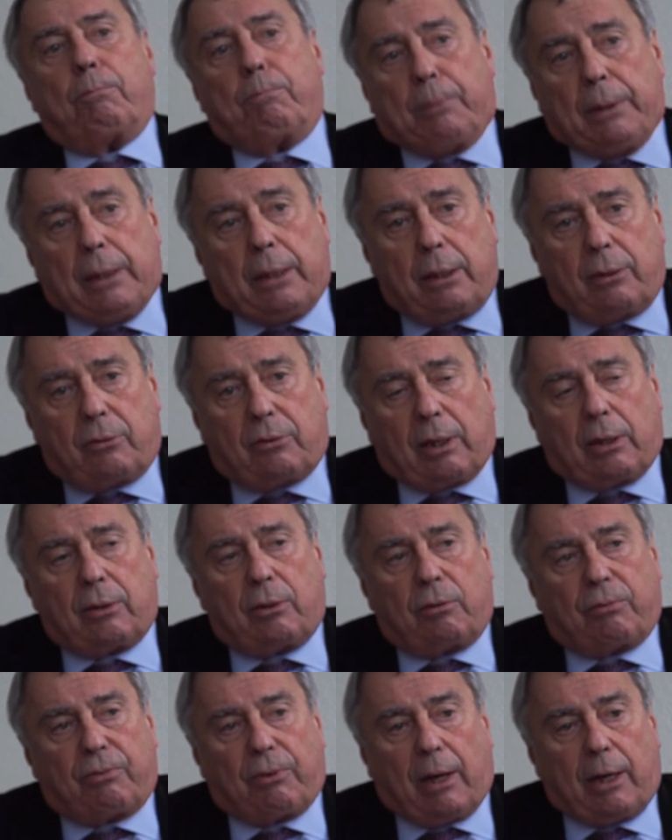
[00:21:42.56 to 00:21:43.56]
be
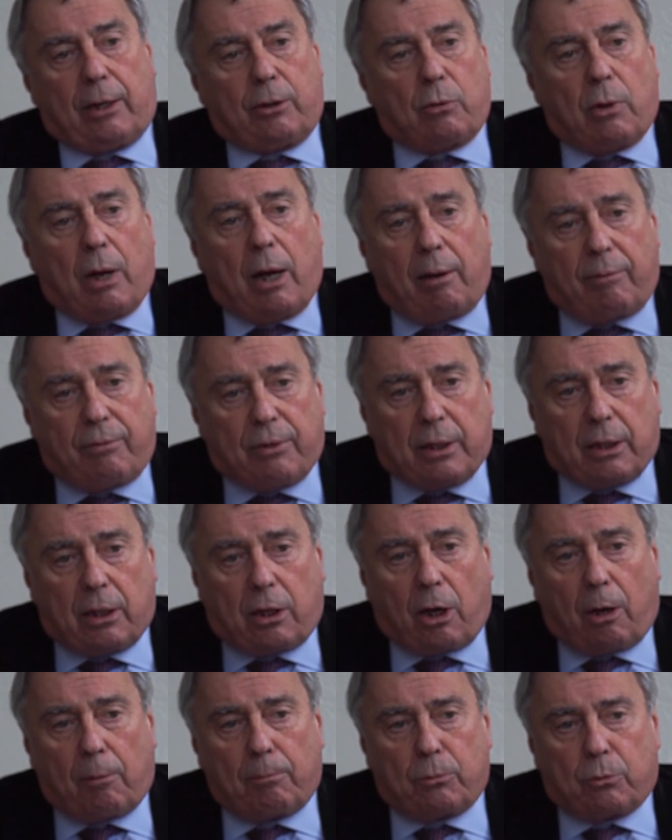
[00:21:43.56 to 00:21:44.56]
satisfied, you have the
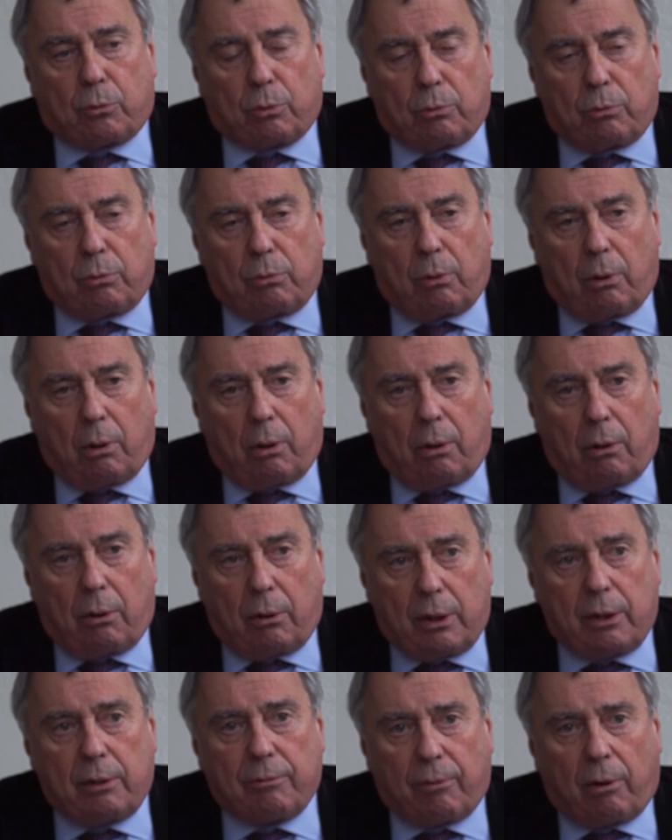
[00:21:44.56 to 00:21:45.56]
income to
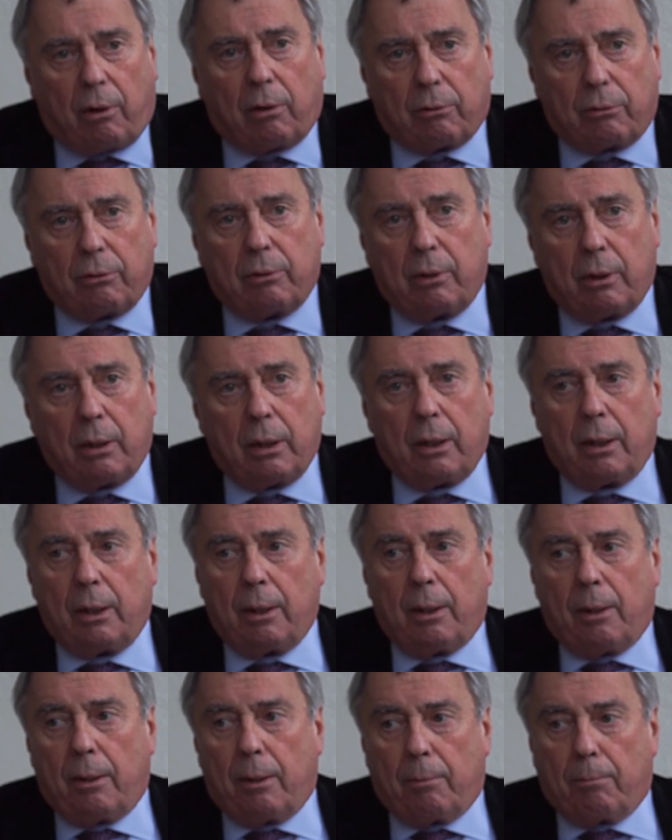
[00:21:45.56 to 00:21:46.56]
live on,
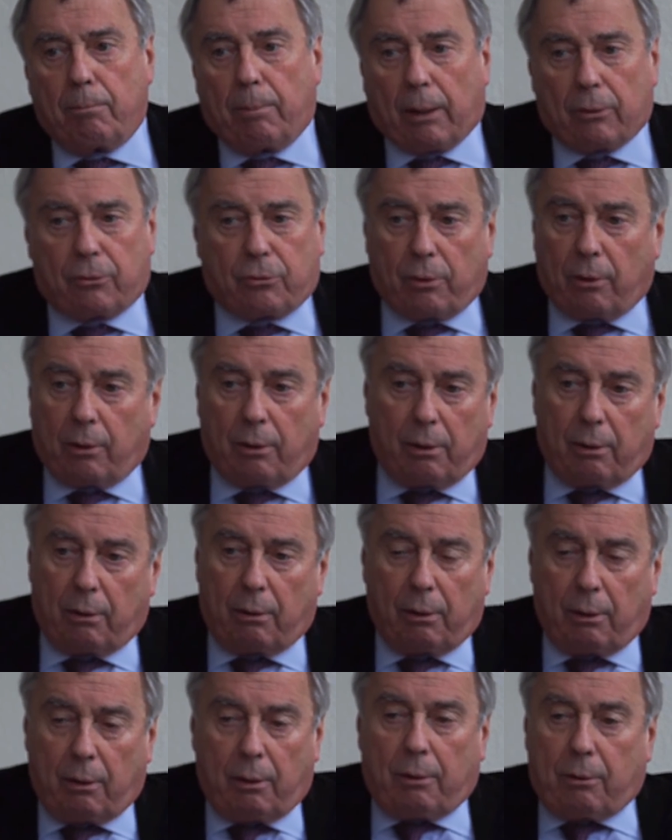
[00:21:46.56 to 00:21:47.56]
but
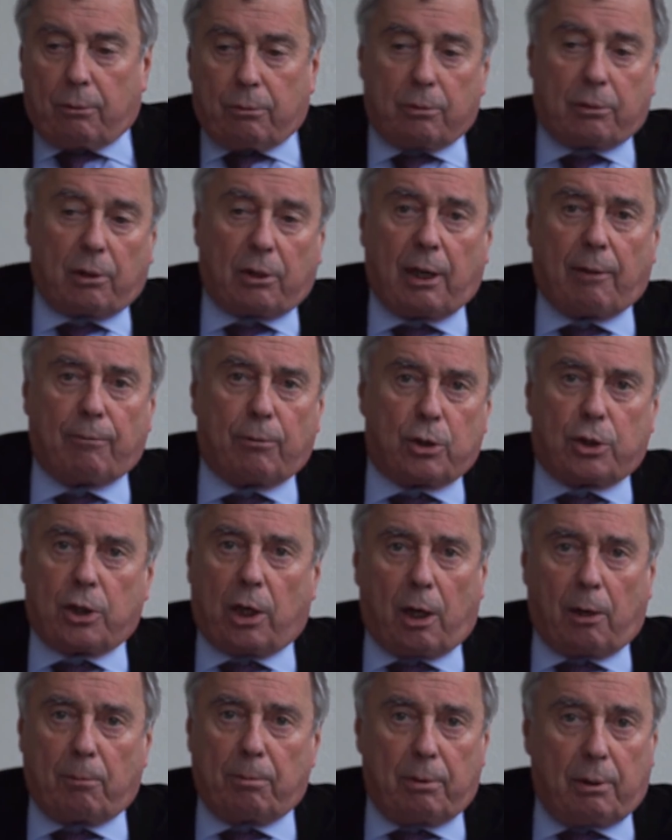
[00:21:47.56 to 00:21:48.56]
you don't have a
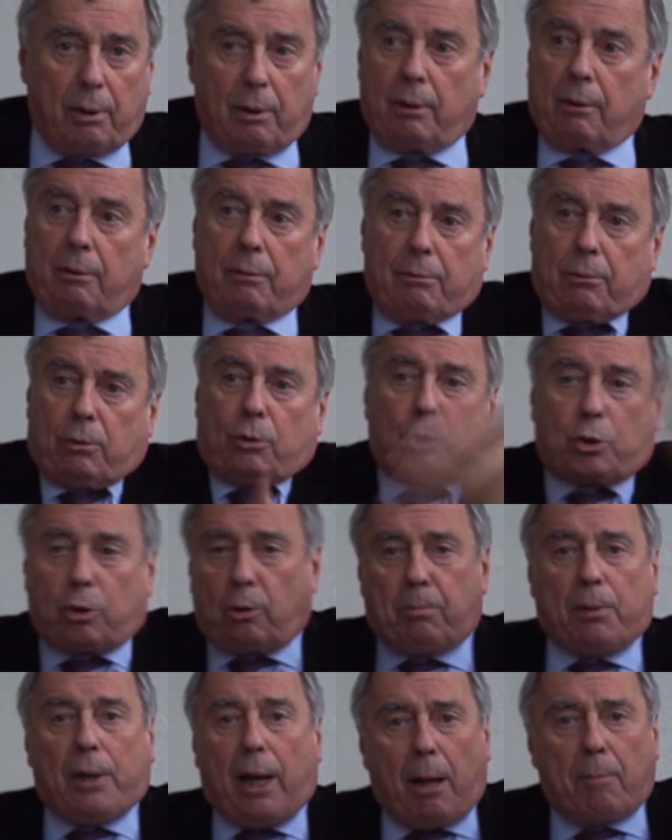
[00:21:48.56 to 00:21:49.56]
job, you
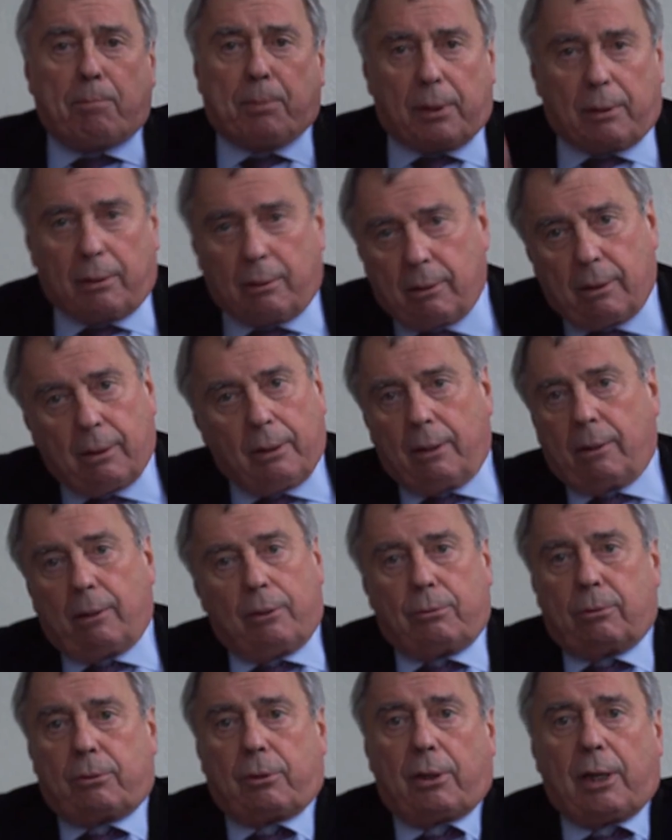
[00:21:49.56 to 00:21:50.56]
should be happy.
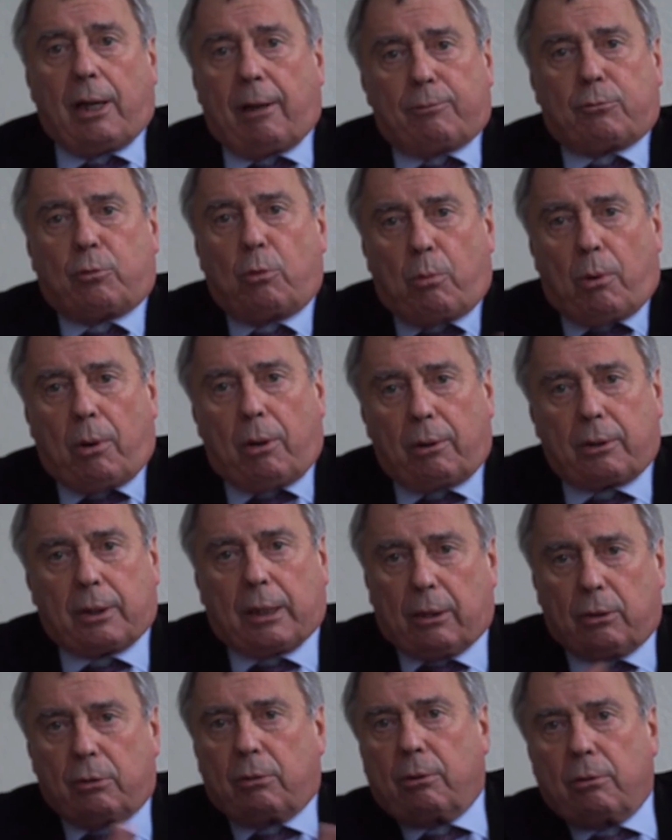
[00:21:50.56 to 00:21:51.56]
You don't have to
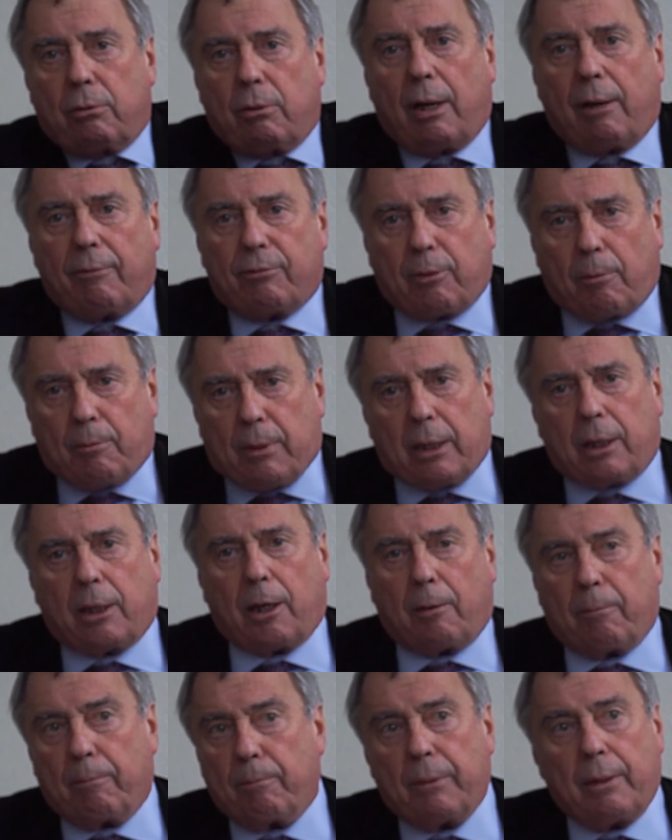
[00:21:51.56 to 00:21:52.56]
work and you have some
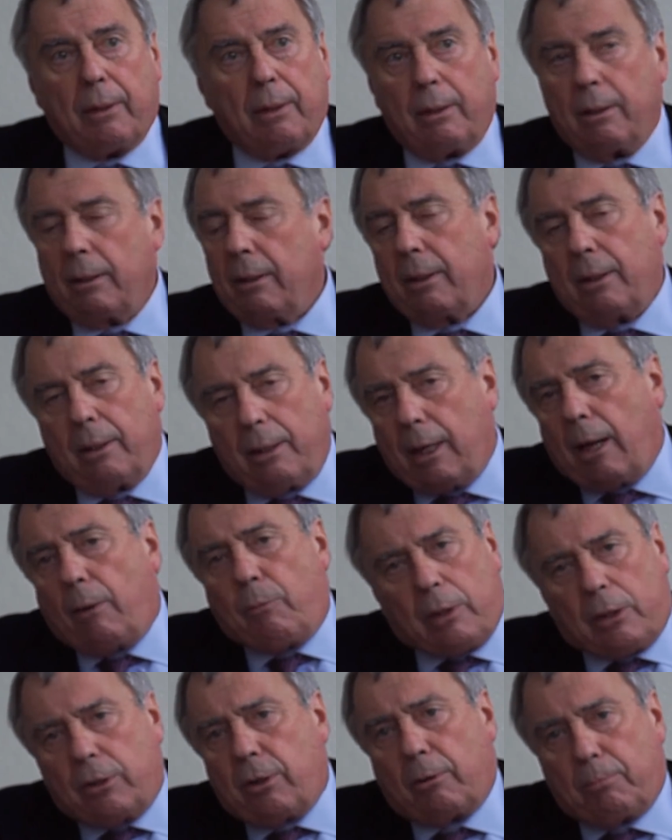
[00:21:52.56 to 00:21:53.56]
income. I
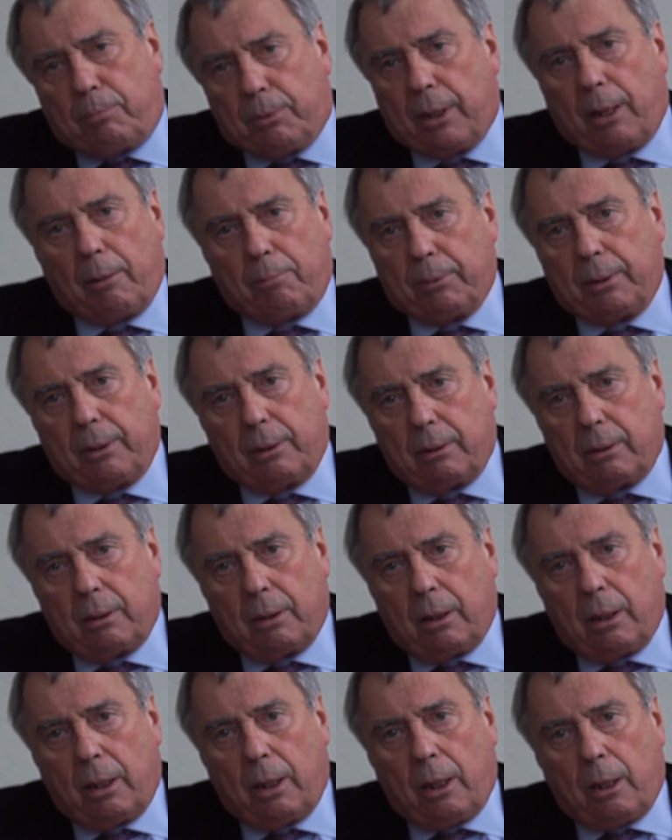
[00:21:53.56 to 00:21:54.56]
will not be happy.
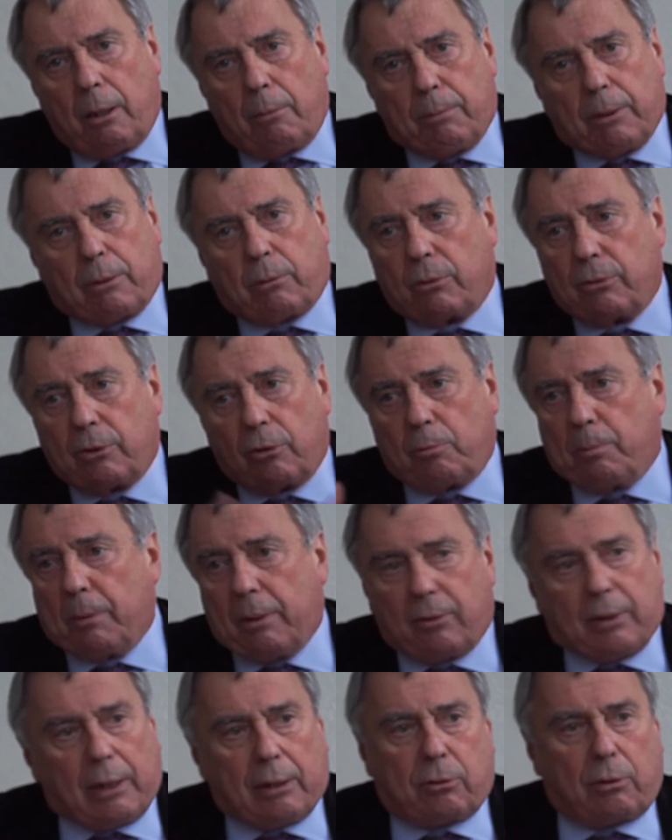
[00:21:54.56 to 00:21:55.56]
Because this
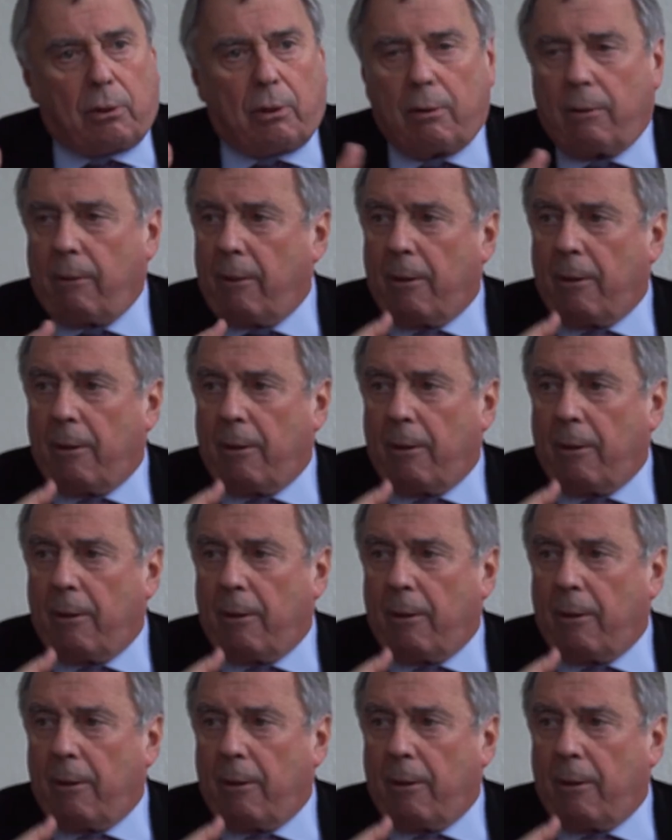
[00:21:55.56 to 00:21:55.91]
means that